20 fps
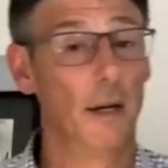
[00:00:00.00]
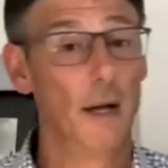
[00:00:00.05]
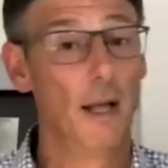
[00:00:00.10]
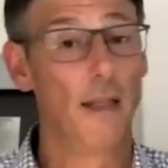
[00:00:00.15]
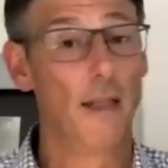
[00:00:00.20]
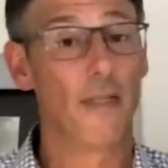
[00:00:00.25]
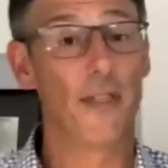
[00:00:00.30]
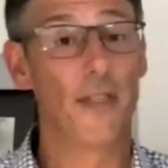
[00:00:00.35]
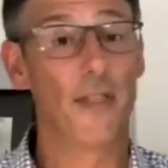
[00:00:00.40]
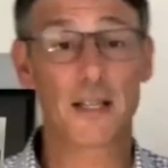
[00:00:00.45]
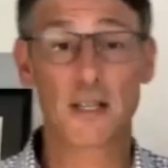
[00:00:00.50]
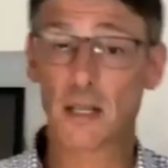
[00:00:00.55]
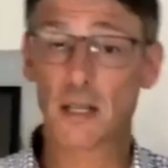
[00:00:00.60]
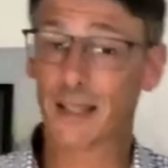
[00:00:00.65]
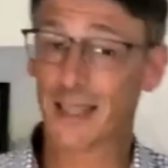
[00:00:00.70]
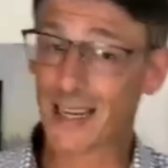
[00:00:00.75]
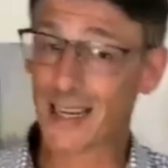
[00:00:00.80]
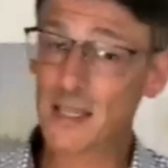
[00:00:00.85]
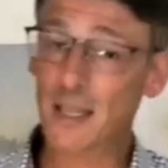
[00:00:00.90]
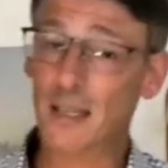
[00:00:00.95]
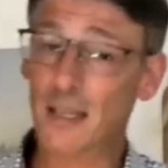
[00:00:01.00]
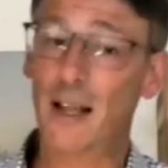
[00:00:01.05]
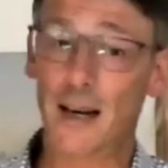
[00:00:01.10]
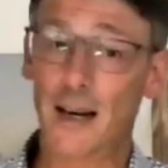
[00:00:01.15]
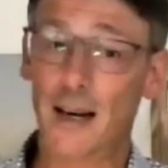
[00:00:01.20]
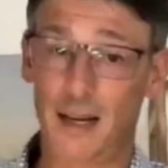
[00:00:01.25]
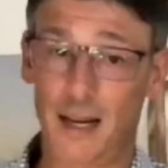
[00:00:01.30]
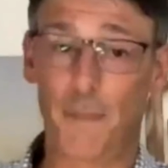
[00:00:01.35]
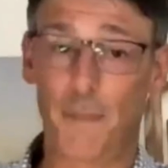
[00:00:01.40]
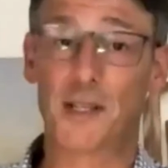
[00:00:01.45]
That's a lot
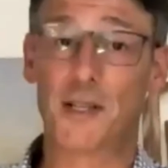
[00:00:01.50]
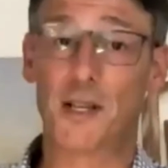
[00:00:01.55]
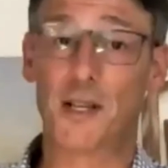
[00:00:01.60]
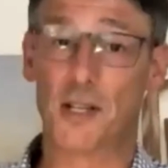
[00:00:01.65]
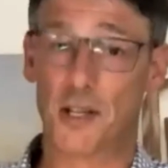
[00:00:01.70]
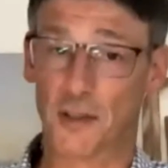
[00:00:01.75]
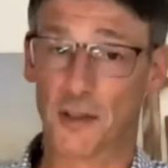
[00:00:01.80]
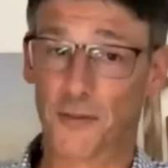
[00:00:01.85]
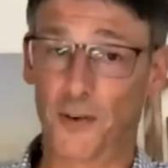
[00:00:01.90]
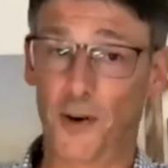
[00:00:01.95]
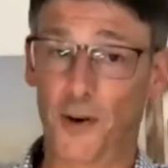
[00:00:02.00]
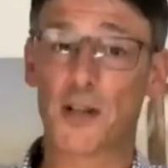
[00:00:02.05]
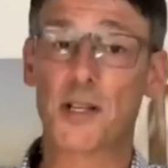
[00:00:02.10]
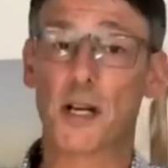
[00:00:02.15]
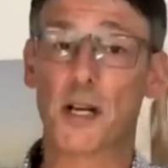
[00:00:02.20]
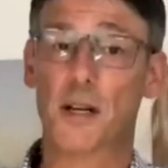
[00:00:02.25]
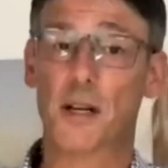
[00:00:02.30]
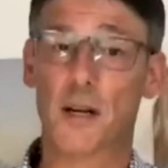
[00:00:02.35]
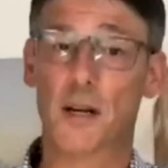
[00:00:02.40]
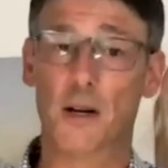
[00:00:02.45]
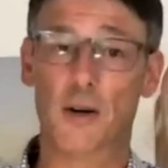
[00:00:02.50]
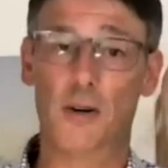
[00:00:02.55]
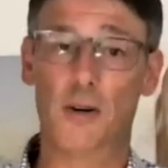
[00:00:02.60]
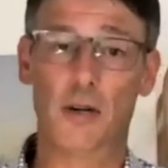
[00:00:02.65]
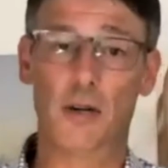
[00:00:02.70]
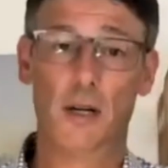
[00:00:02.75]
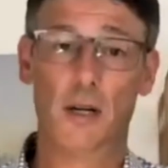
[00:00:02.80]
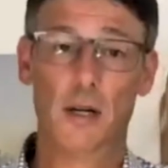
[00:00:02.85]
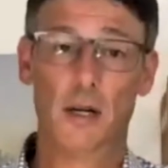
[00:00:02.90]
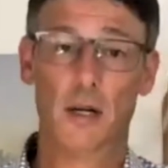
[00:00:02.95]
of competition. As far as I
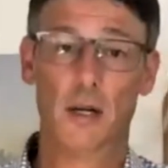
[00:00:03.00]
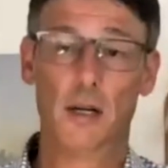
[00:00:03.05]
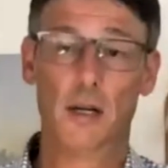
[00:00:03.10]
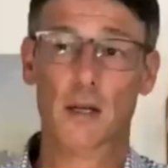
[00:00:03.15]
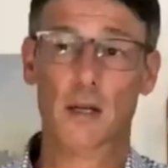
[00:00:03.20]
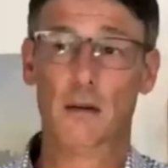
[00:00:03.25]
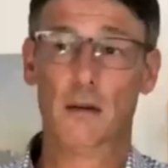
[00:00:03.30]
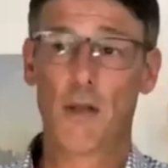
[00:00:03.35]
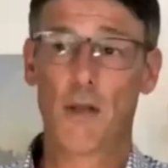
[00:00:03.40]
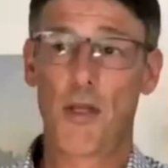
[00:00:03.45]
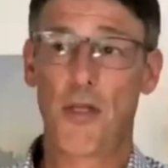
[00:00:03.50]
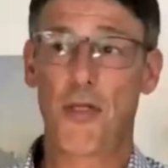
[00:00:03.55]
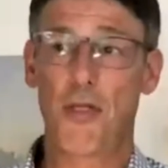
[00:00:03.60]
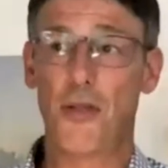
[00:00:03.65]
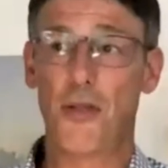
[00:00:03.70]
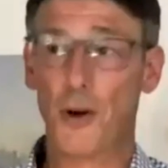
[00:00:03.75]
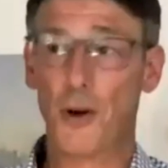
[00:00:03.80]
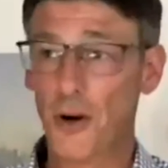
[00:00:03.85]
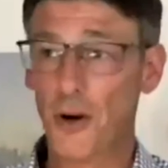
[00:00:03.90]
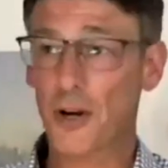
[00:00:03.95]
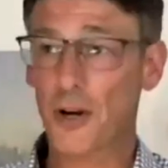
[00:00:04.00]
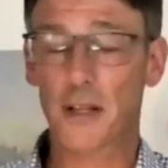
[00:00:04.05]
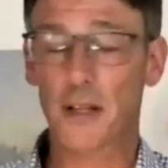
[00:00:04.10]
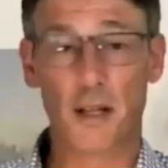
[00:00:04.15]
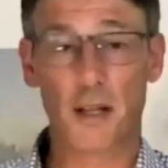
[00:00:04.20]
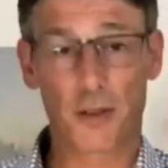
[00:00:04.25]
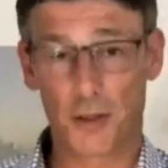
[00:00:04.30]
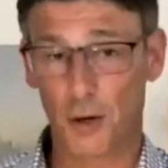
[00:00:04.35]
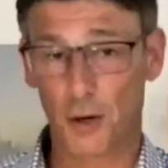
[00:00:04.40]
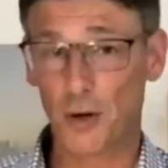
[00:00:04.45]
know, third
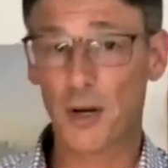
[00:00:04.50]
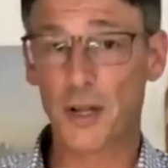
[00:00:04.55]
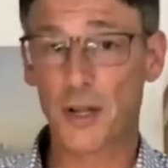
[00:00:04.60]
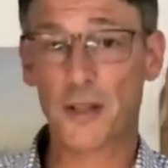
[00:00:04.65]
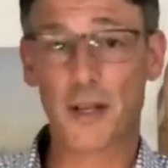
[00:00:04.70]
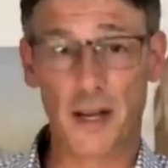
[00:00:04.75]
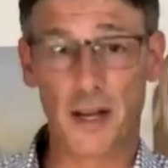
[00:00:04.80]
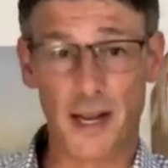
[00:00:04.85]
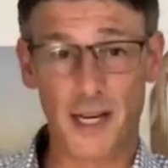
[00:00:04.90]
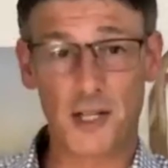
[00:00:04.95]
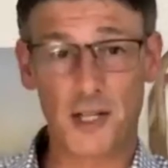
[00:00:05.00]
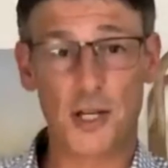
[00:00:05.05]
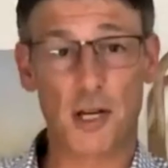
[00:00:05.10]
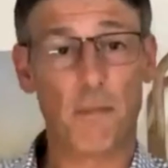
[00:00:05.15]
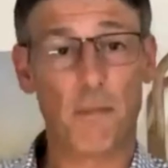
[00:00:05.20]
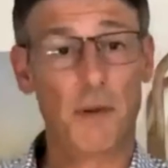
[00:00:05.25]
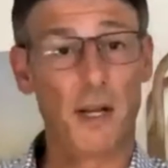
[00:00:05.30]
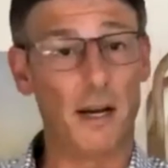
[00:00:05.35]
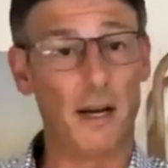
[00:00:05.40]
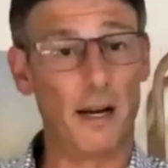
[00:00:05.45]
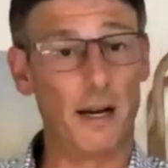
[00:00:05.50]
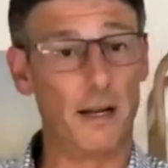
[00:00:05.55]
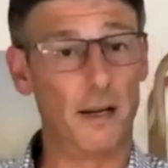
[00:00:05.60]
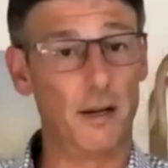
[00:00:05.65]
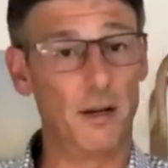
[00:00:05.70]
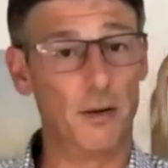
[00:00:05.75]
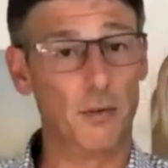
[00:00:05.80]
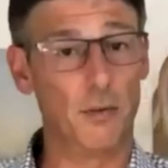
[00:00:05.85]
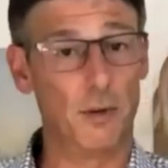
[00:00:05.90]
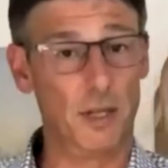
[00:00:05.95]
in the nation
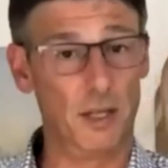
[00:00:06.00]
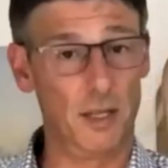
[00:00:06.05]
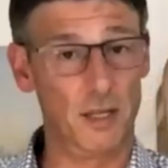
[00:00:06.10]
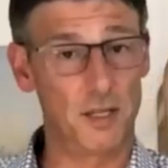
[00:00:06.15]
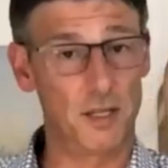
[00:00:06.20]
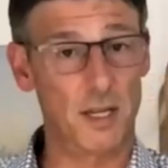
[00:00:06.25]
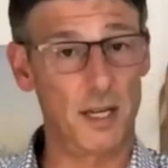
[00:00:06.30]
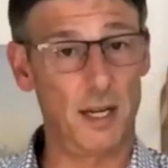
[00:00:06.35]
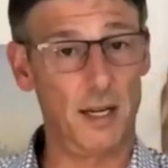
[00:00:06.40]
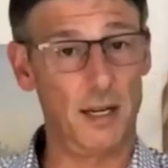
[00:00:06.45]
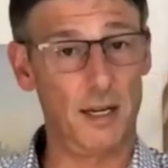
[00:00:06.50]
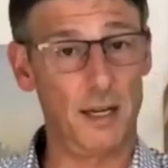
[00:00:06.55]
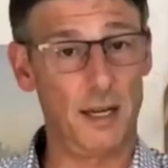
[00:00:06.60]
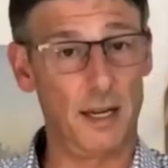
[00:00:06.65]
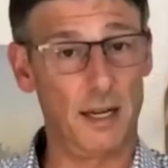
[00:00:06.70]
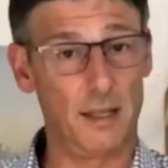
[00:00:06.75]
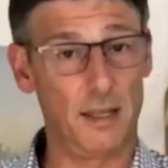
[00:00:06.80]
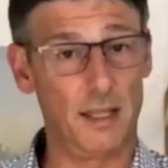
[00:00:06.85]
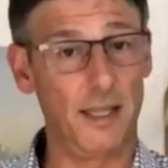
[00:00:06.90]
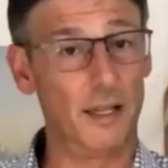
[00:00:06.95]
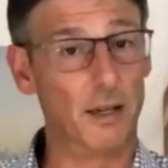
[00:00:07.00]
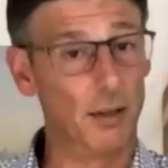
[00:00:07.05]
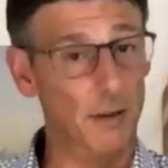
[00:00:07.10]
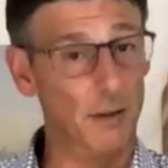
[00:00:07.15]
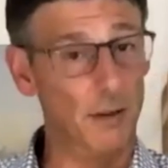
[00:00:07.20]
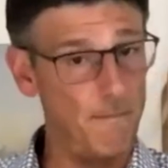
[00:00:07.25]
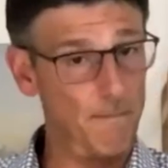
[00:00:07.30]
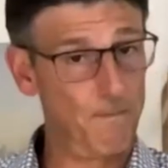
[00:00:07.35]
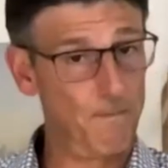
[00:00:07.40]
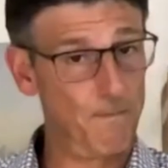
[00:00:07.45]
behind real estate and legal.
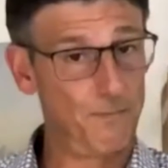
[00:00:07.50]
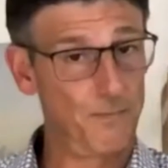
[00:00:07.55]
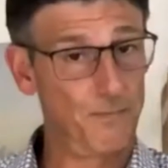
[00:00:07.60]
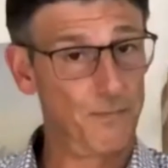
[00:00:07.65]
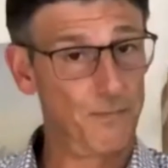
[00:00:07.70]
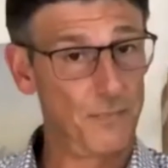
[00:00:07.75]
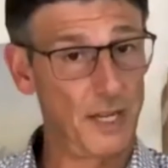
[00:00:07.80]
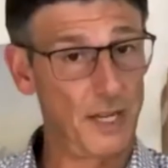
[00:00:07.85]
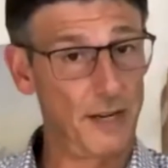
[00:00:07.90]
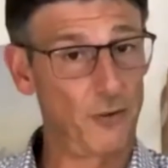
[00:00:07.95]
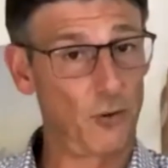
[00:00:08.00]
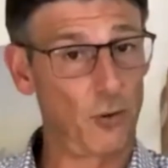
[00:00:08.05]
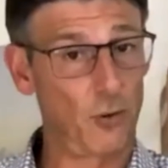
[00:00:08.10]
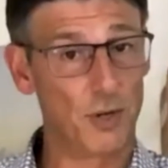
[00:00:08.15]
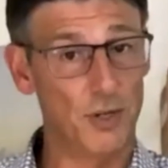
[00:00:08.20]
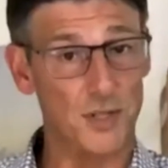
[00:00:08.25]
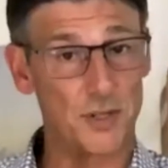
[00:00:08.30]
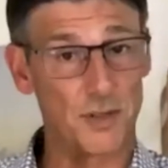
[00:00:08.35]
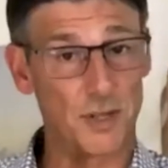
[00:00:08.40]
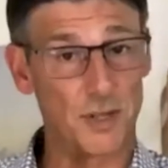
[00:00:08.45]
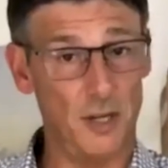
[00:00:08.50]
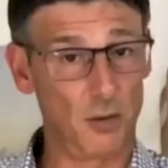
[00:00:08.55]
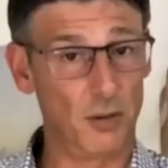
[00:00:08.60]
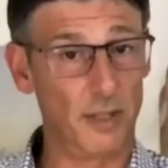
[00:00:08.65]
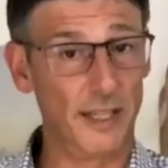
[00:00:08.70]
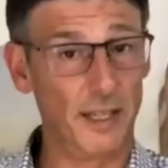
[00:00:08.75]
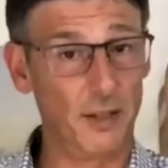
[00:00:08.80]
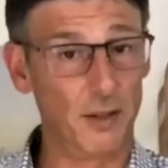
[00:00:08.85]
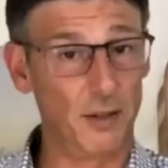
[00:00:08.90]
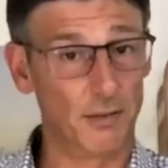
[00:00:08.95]
And of course,
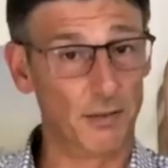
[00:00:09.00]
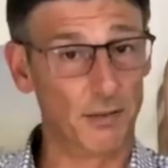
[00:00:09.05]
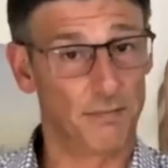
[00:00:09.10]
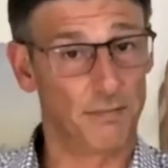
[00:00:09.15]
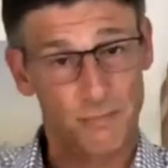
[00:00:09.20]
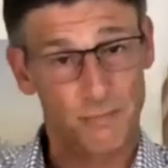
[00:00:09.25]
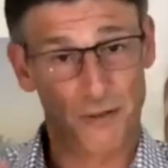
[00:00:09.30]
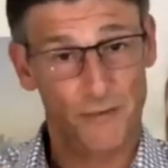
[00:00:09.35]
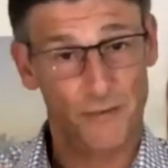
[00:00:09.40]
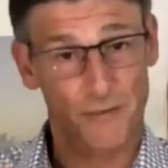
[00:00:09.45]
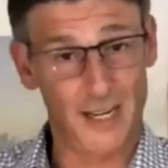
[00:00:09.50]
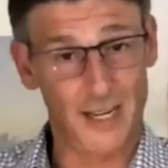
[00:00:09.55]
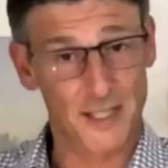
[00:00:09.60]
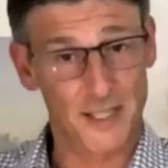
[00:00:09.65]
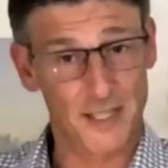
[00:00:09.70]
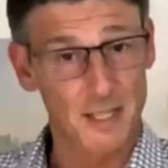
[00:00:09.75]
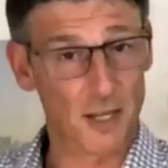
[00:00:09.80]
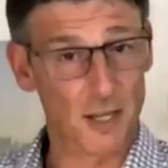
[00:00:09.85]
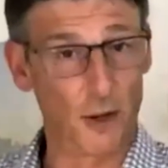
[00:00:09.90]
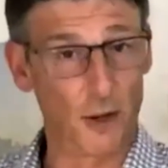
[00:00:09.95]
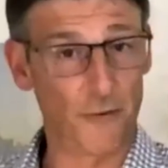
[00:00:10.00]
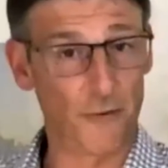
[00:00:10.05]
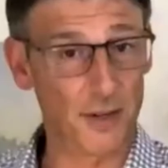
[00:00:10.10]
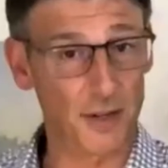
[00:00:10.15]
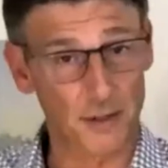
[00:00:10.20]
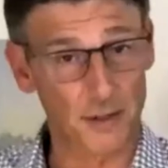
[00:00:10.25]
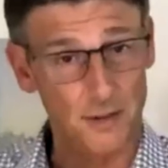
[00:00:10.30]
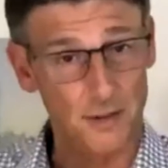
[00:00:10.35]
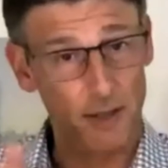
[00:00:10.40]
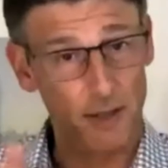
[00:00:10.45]
legal divides itself
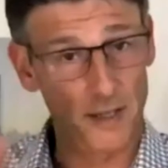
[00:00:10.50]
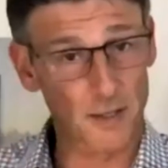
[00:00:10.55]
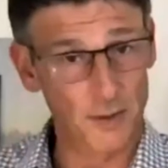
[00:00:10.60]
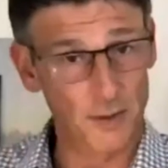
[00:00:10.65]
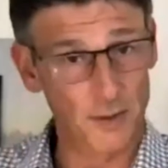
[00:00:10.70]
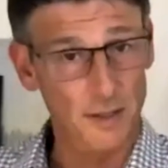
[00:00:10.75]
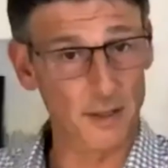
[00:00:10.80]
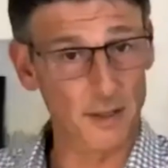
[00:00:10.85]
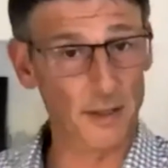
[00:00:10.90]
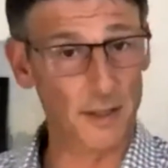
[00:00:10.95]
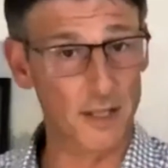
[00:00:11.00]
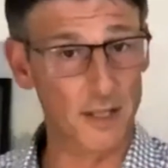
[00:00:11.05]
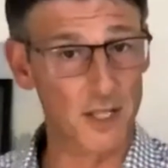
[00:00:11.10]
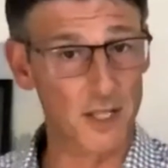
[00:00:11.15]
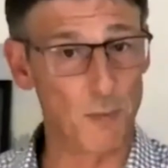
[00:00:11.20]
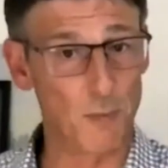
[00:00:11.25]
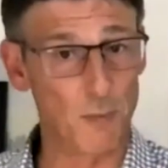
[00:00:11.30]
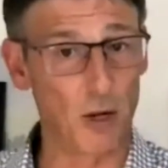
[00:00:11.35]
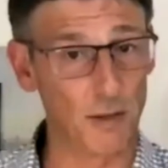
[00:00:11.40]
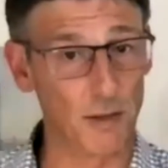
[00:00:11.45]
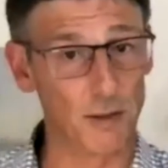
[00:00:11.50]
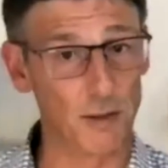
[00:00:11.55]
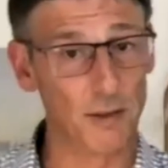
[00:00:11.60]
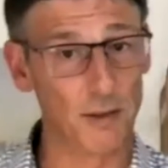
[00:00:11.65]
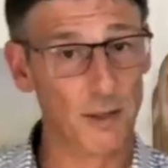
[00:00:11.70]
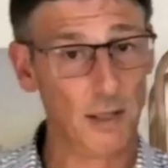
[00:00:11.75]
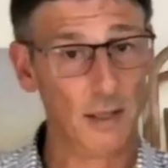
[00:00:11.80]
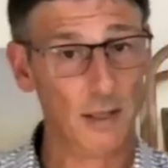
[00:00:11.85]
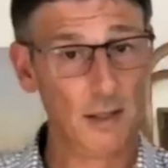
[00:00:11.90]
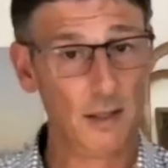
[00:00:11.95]
into small
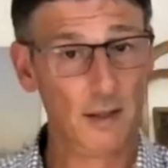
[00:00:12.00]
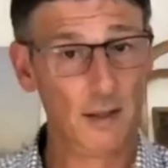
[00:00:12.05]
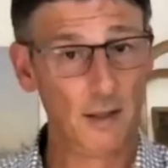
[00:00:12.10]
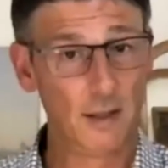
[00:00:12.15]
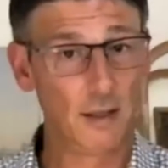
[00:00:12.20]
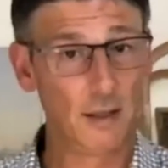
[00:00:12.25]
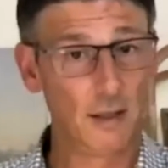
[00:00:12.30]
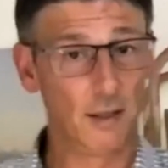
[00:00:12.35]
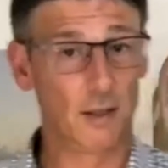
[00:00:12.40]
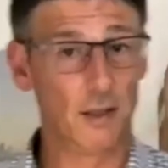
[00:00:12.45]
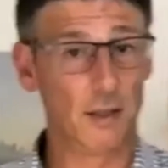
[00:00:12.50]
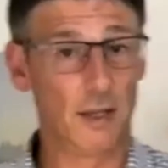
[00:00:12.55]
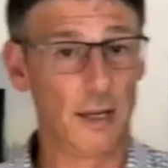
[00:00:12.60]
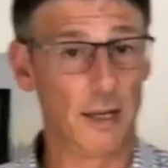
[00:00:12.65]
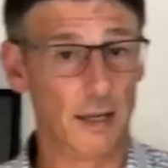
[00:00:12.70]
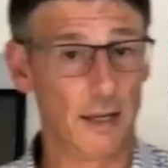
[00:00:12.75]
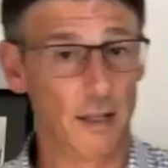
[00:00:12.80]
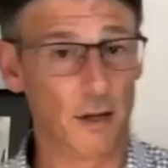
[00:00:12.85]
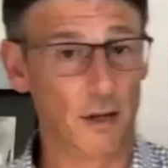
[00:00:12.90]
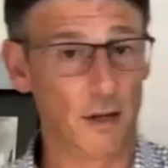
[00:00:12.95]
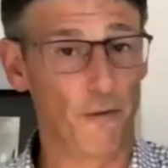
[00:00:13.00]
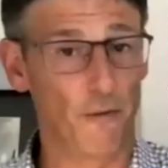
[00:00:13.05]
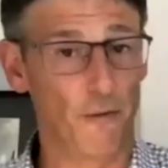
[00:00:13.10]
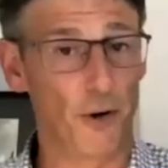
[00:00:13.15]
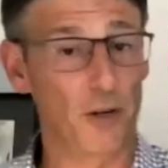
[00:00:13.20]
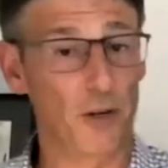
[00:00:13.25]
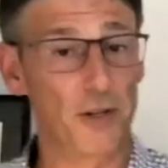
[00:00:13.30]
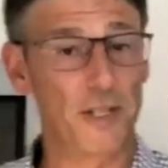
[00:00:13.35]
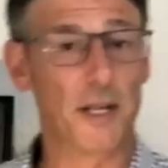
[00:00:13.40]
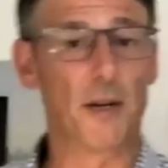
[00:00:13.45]
little
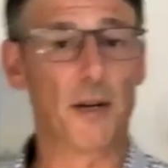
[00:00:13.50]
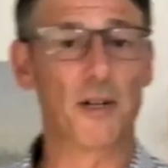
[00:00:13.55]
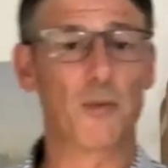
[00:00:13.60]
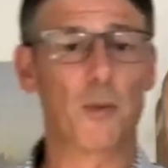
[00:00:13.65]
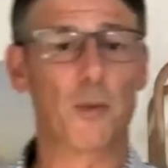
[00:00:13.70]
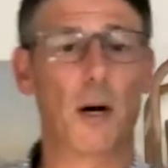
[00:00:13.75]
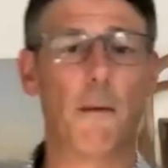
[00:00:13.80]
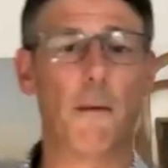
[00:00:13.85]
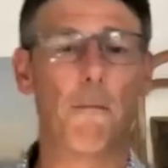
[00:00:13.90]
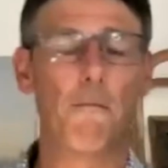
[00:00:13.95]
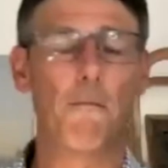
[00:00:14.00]
verticals there as well.